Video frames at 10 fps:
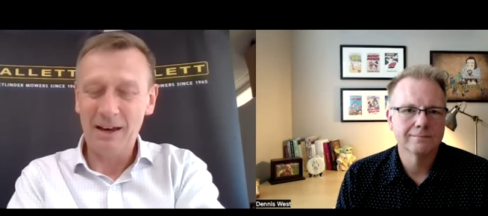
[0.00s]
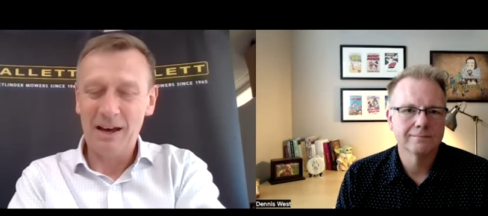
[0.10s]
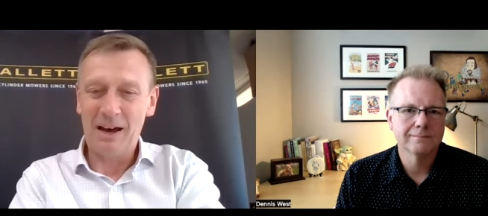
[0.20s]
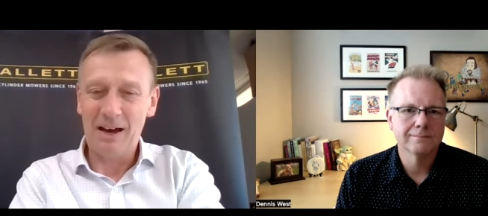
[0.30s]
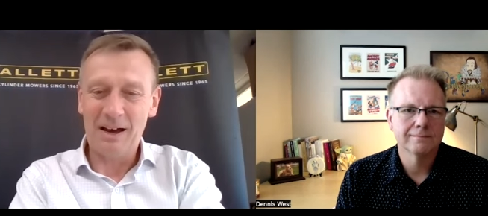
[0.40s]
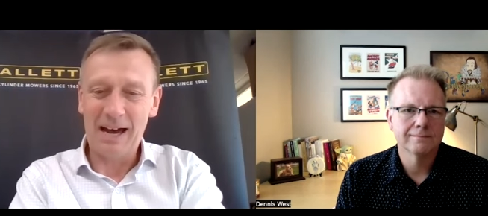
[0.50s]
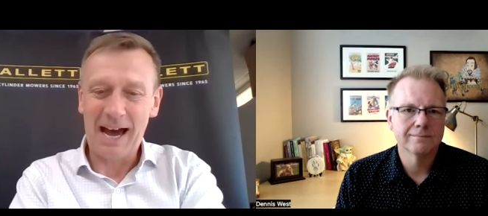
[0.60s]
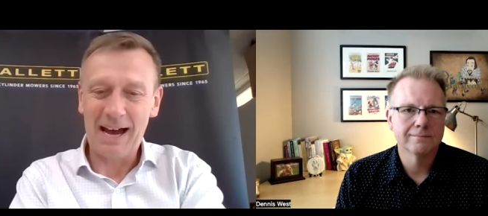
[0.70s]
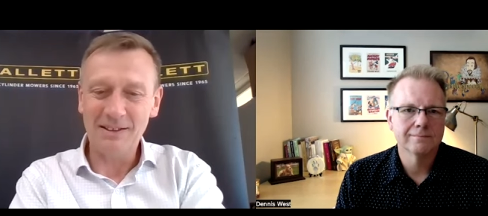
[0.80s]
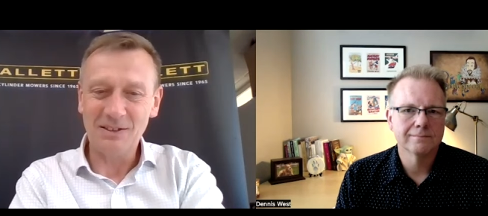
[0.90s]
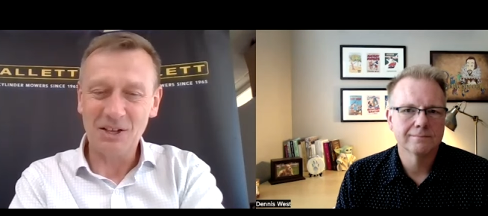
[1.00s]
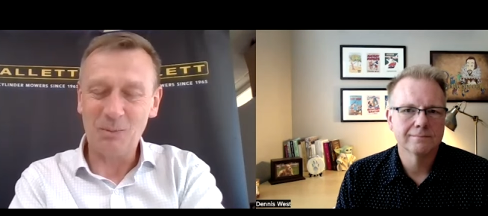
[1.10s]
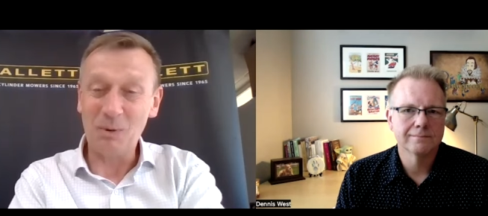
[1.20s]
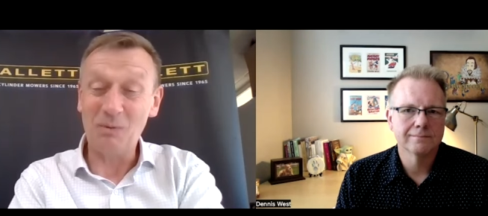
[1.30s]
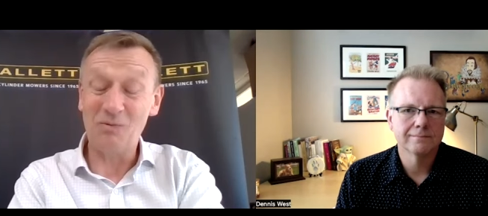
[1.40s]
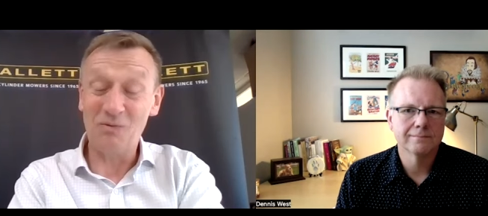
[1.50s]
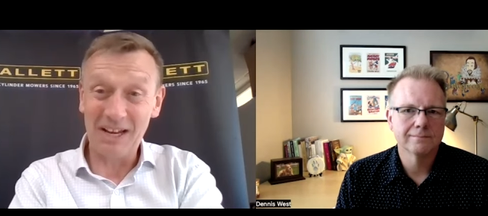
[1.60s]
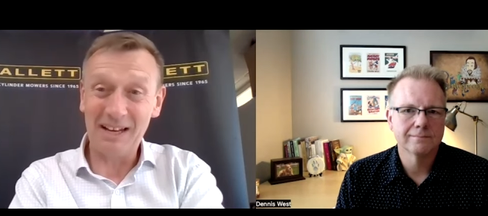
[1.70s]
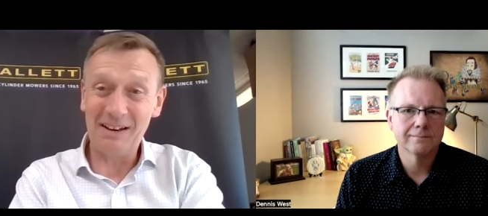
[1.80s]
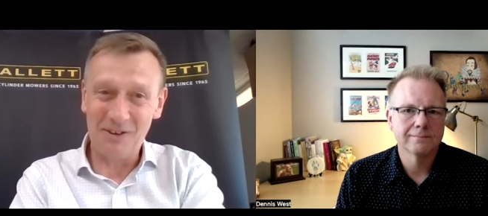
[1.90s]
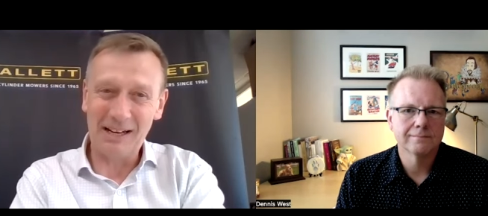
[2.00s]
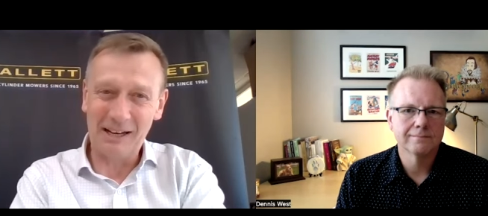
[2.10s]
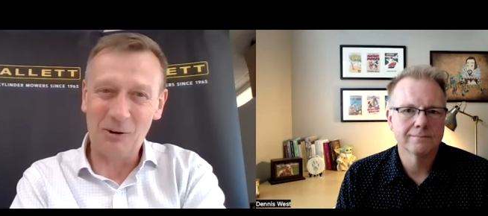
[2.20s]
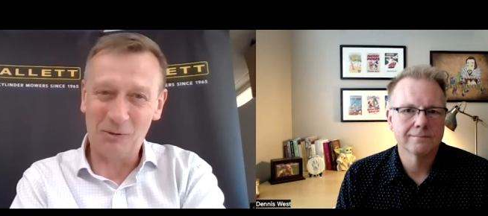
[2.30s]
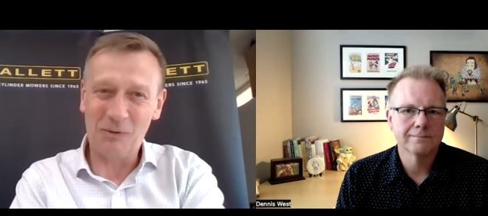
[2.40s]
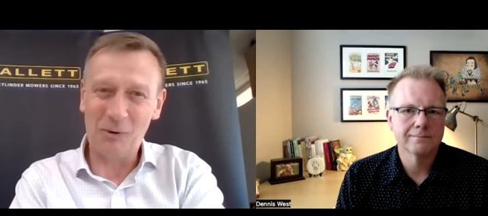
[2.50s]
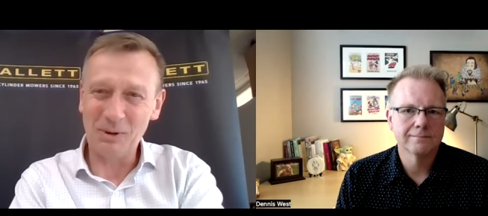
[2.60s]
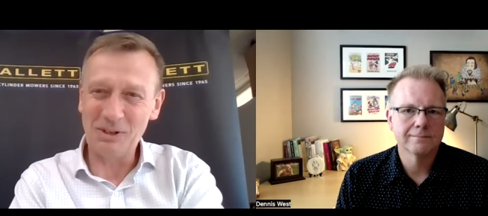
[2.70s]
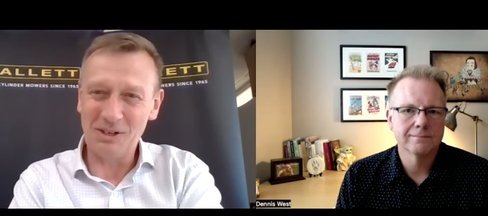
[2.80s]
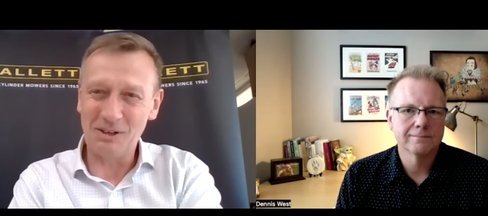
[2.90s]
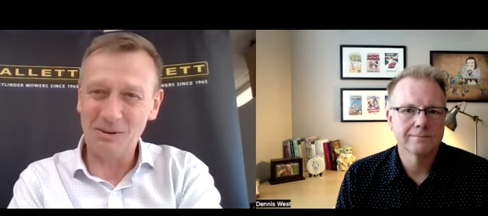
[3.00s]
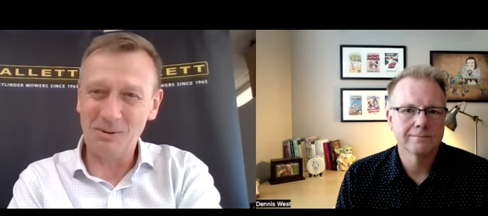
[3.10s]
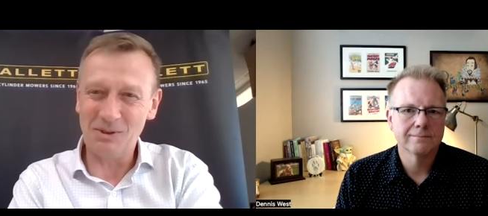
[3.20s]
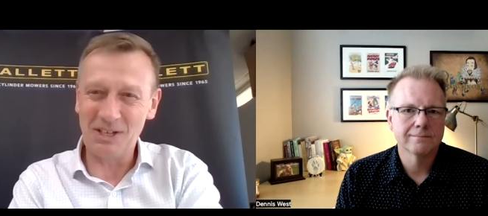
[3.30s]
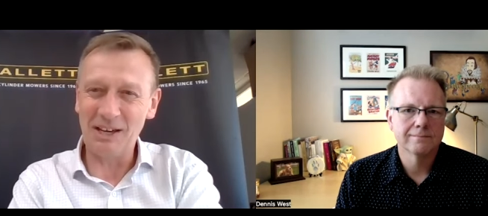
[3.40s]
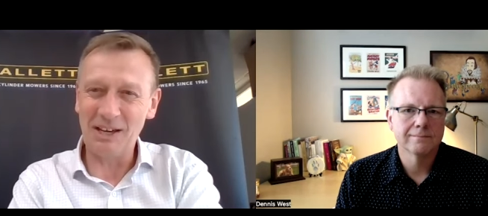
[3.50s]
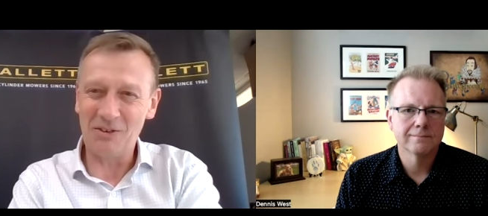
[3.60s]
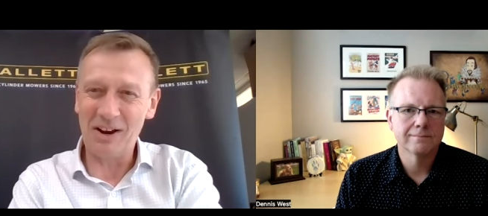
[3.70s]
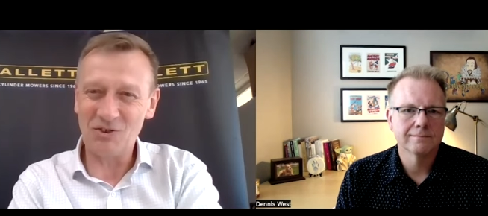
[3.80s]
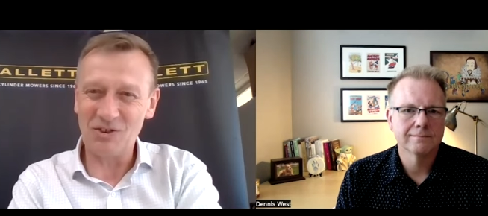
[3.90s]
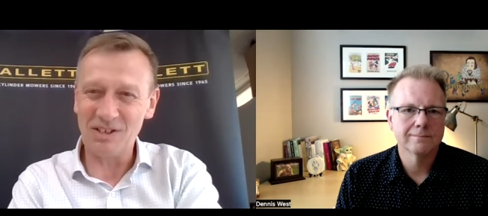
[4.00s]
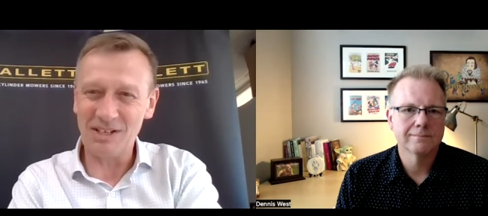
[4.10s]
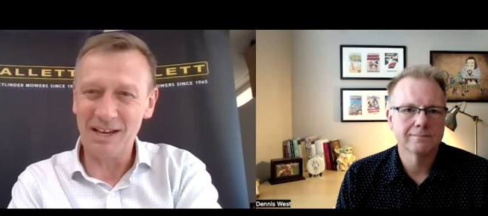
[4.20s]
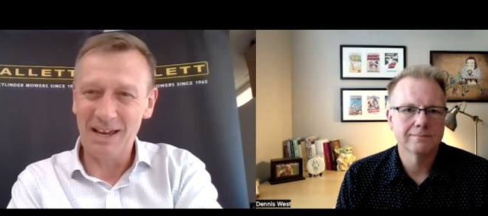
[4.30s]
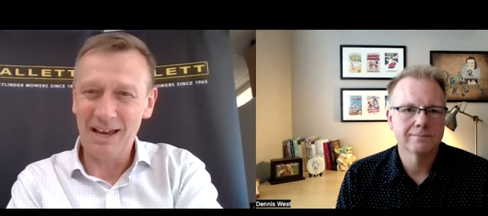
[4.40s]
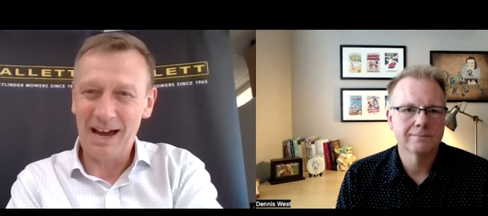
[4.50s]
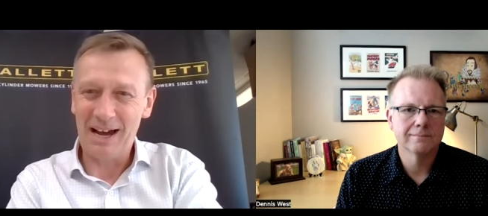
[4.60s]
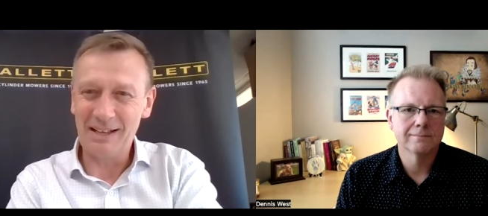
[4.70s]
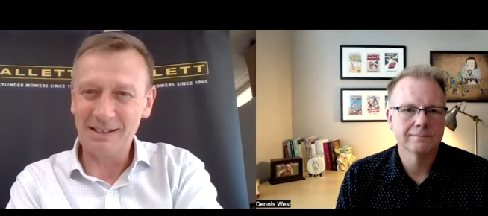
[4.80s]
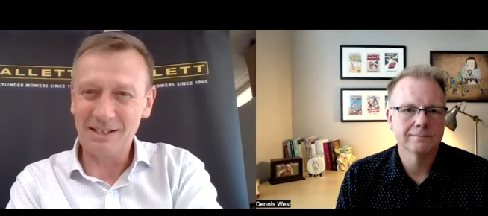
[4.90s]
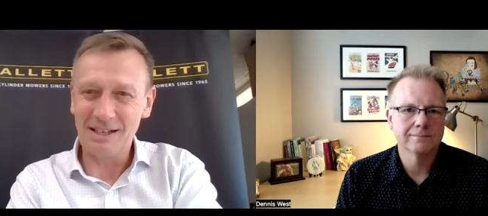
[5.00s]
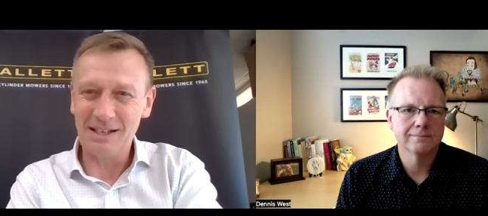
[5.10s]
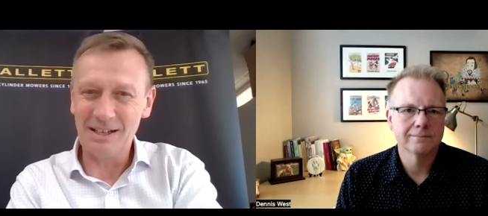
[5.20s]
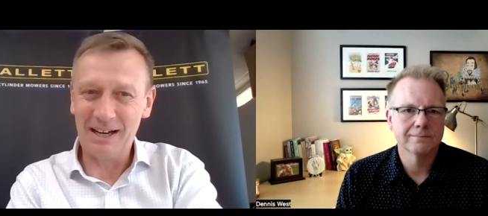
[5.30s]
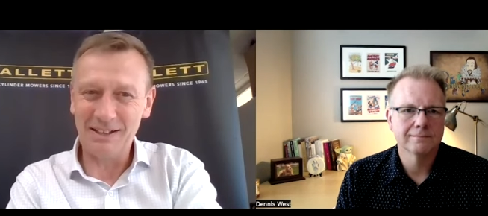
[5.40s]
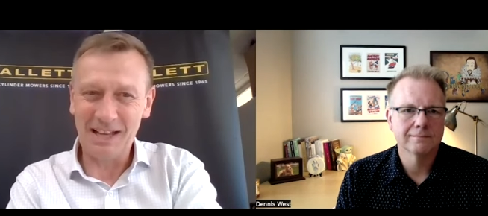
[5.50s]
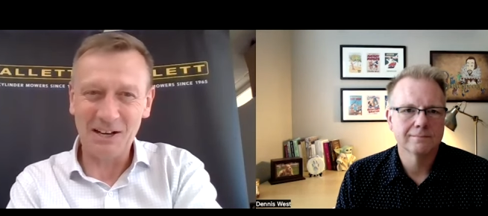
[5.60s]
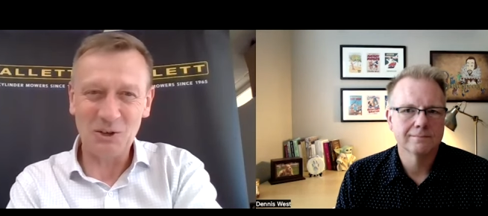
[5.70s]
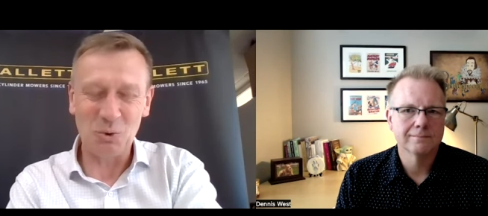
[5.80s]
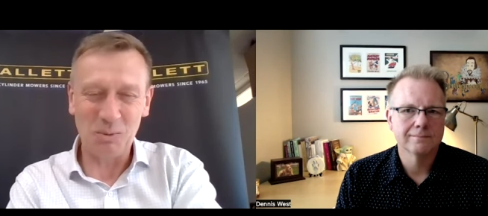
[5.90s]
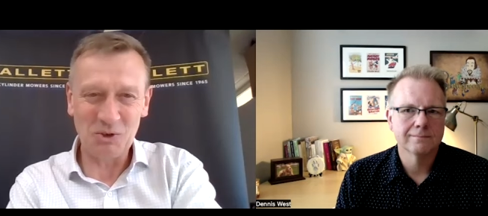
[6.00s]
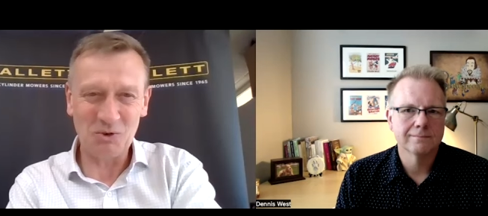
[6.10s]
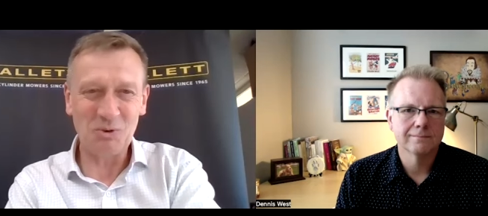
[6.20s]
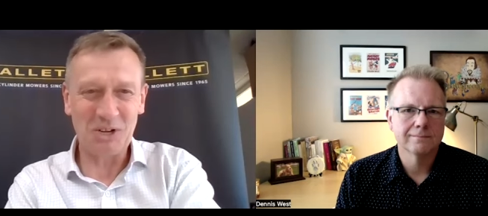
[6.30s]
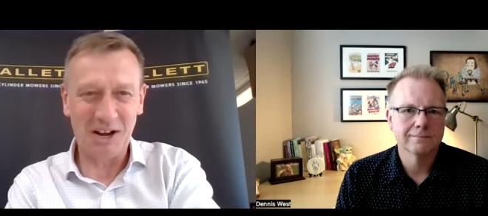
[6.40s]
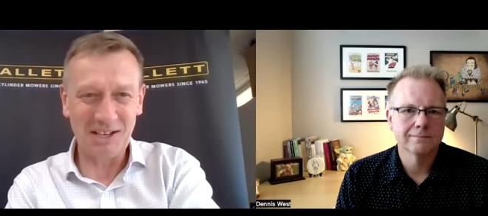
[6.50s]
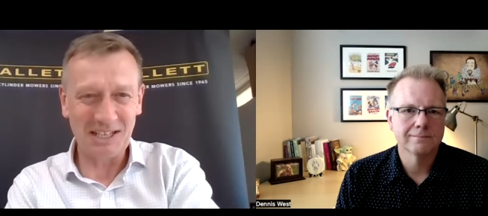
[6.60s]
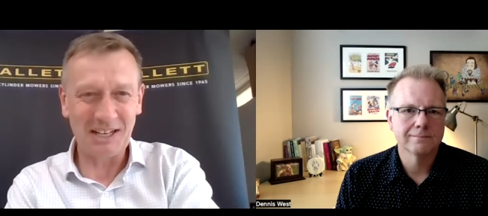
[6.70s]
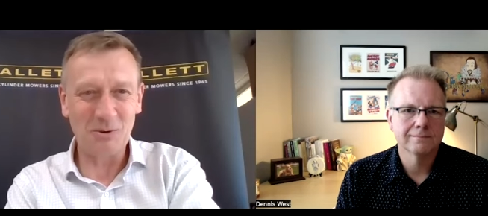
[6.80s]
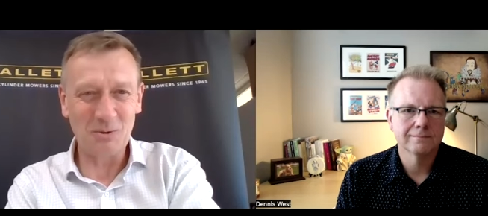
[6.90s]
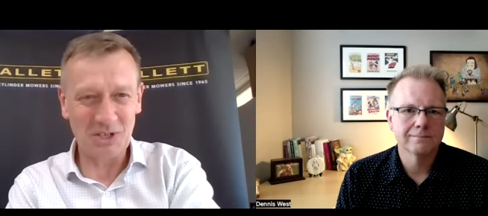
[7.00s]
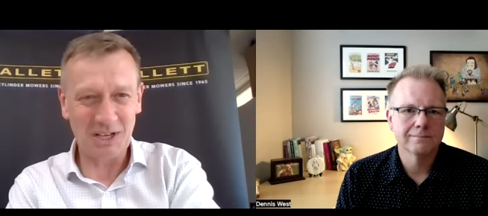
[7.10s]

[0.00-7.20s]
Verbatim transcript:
Speaker 1: Uh, and uh, we really, really look forward to seeing your entries and uh, and Dennis will be scrutinising those.